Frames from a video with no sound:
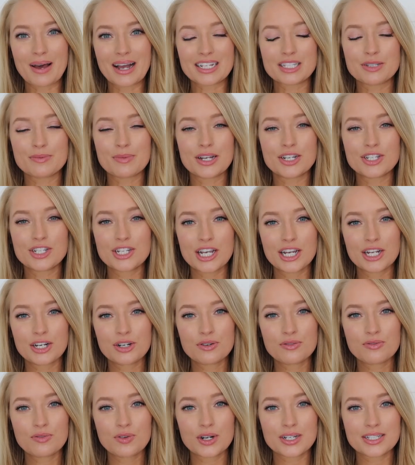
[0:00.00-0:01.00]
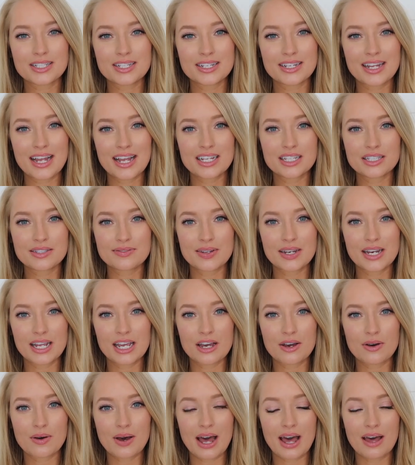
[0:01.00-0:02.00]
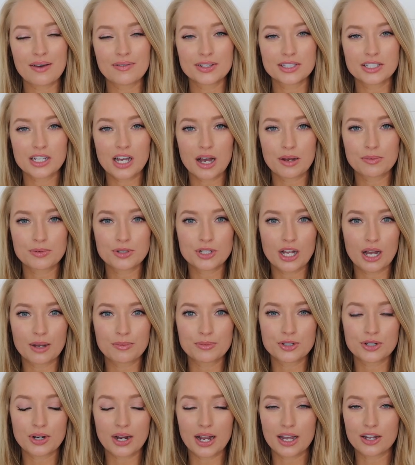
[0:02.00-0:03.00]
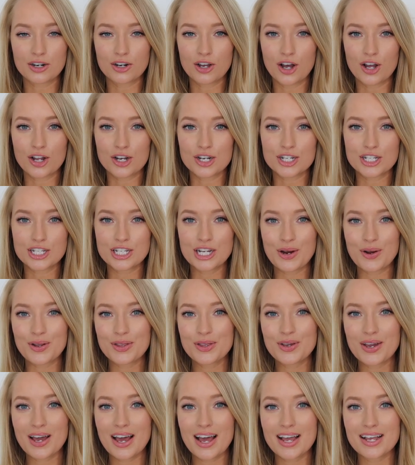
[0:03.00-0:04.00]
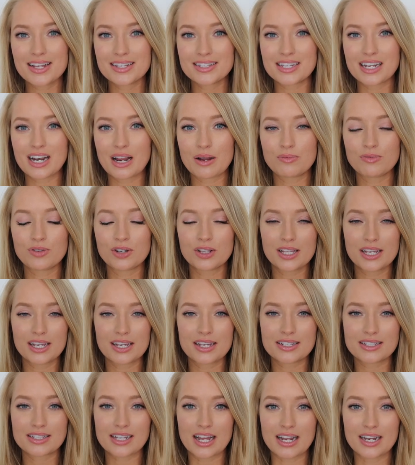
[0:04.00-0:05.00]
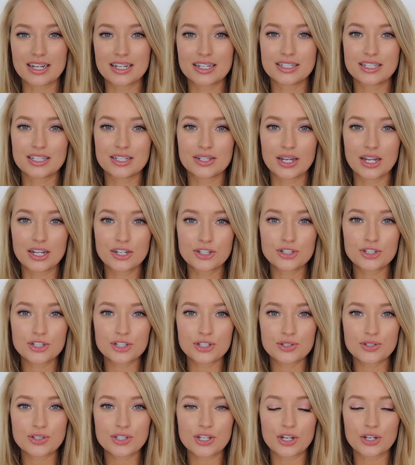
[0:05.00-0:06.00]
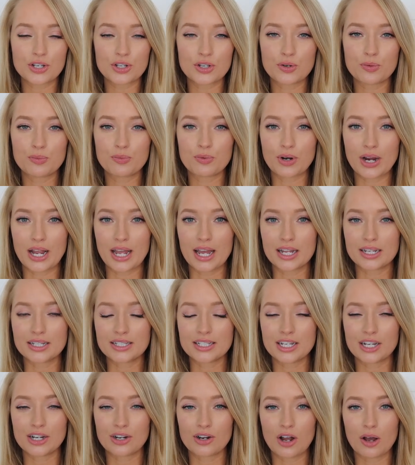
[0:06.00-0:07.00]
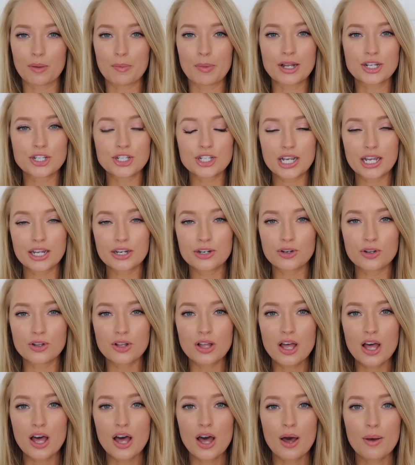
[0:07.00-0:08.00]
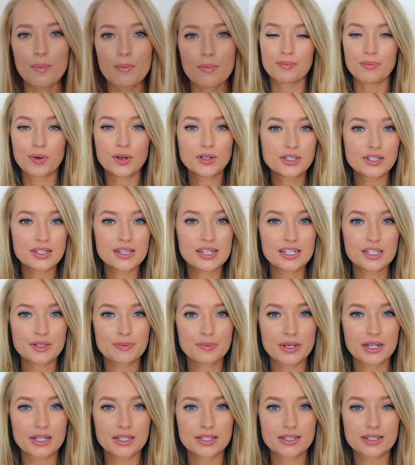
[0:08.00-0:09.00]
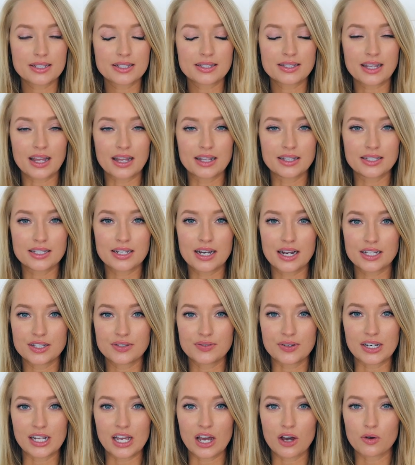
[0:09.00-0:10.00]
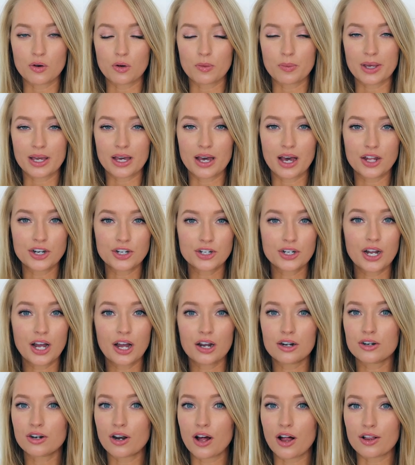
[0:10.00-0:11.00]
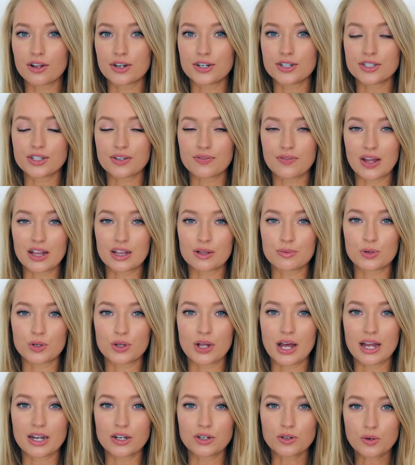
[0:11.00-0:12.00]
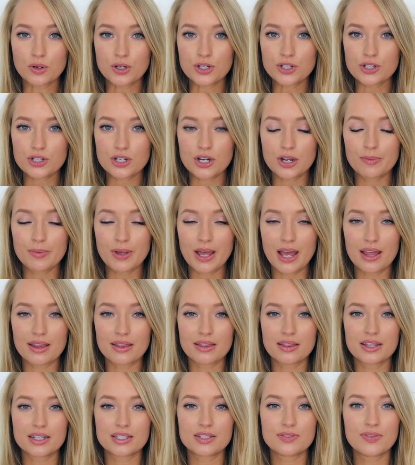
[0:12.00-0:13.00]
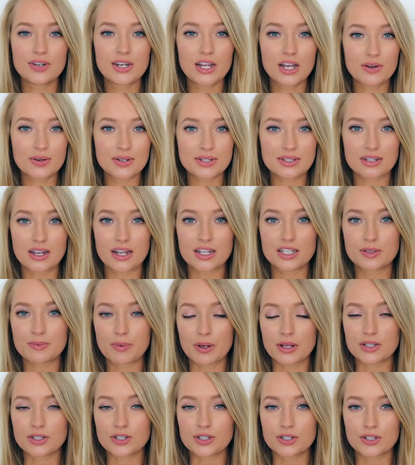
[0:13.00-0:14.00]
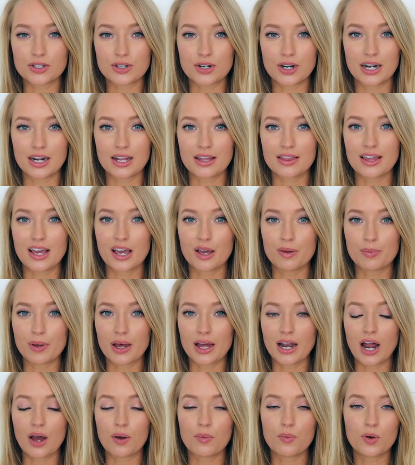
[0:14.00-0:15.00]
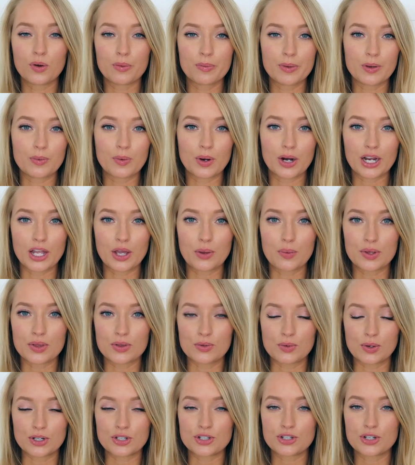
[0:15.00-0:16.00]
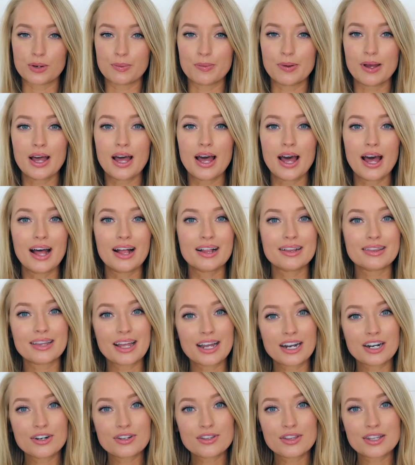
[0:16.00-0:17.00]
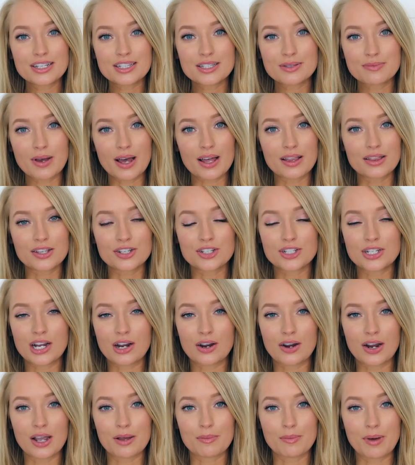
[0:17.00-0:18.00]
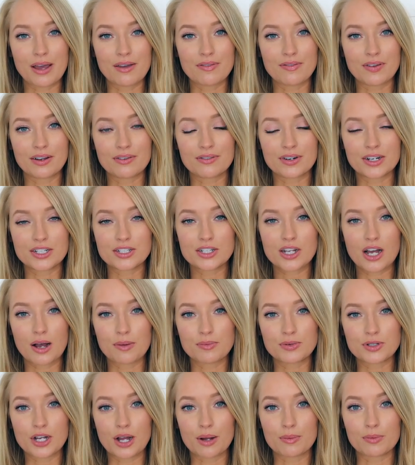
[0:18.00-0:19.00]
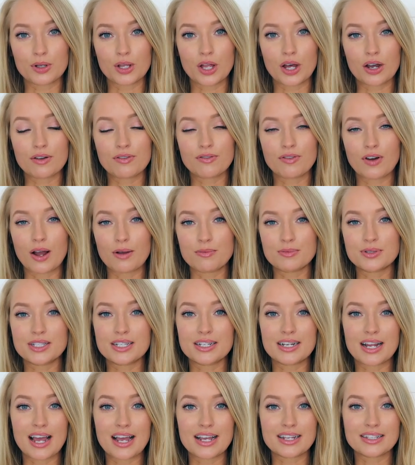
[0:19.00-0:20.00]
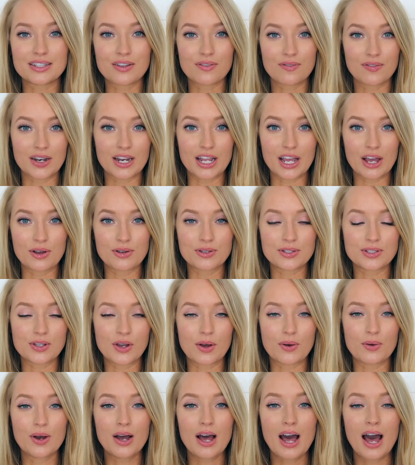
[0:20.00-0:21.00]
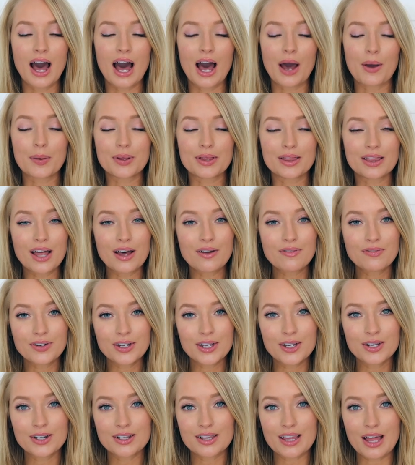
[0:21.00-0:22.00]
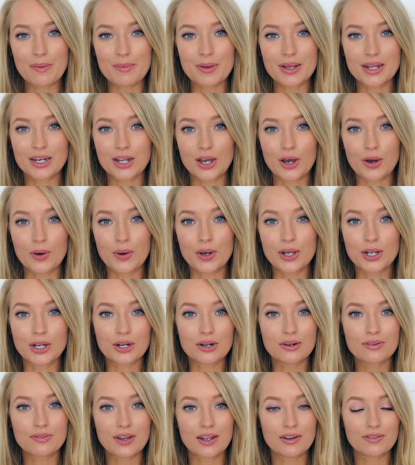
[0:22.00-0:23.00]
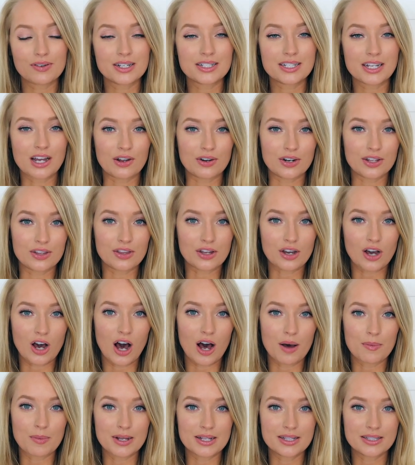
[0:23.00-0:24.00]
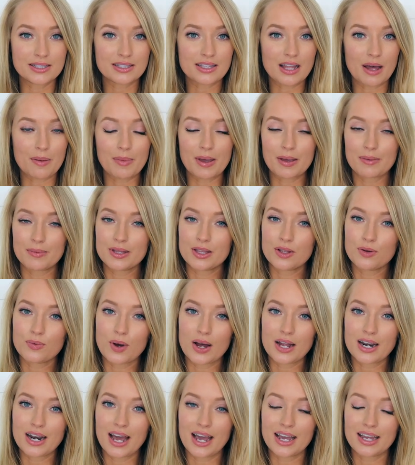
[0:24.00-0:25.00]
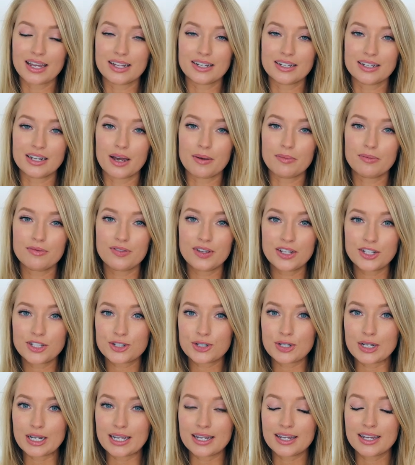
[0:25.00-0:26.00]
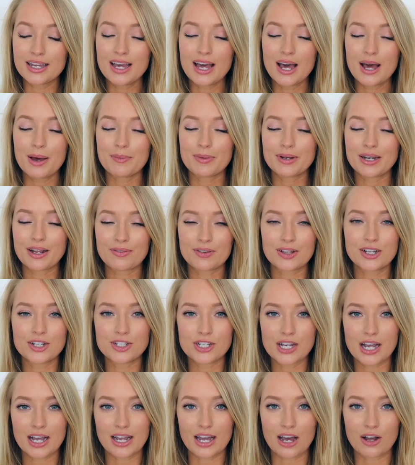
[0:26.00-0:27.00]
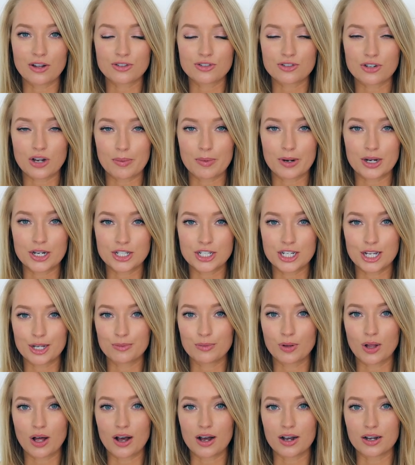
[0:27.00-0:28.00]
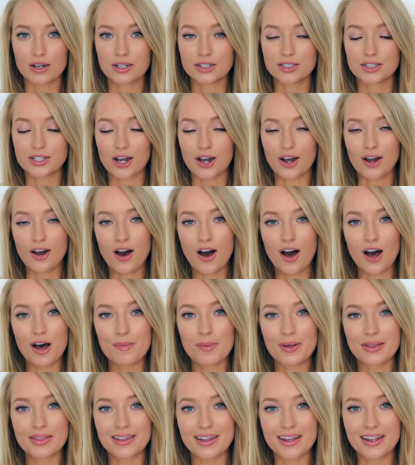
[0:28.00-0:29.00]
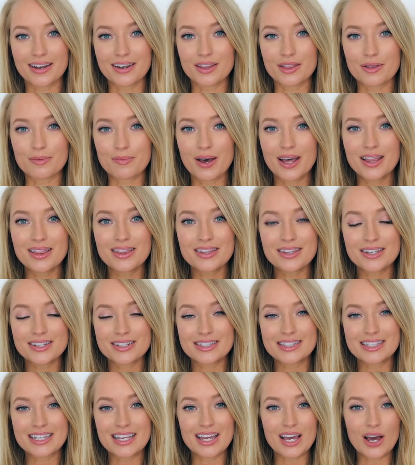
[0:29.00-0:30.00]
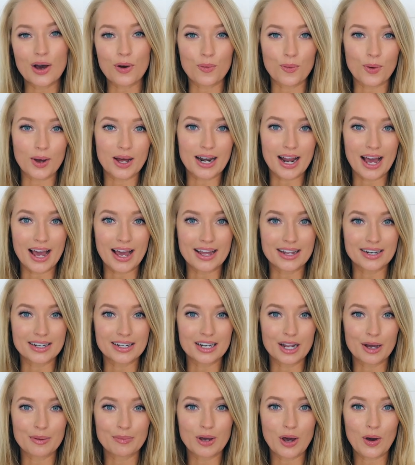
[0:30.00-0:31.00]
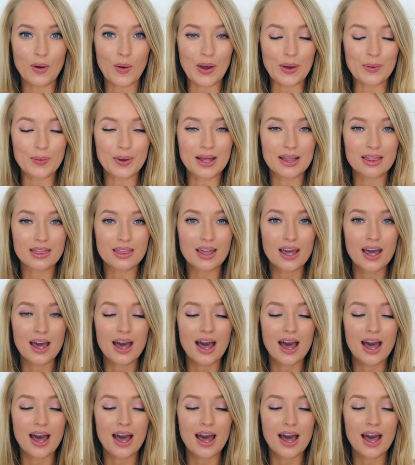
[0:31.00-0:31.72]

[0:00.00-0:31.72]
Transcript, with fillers: back to my channel. For today's video, I have a Topshop try on haul to share with you guys, and I'm really excited to introduce a new brand here on my channel. Most of these pieces in today's video will be under one hundred dollars, available at Nordstrom, and this video is not sponsored or anything, but I will be working with Nordstrom later this month sharing my favorite Topshop look from today's video. So I would love for you to let me know your favorite down in the comments. That may be the one I end up featuring, but definitely check out strawberry chic blog dot com at the end of the month to see what I ended up going with.